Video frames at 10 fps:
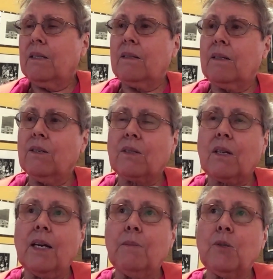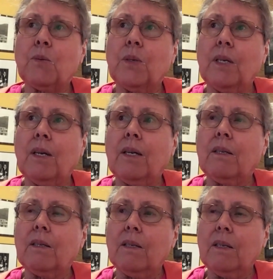there's times when I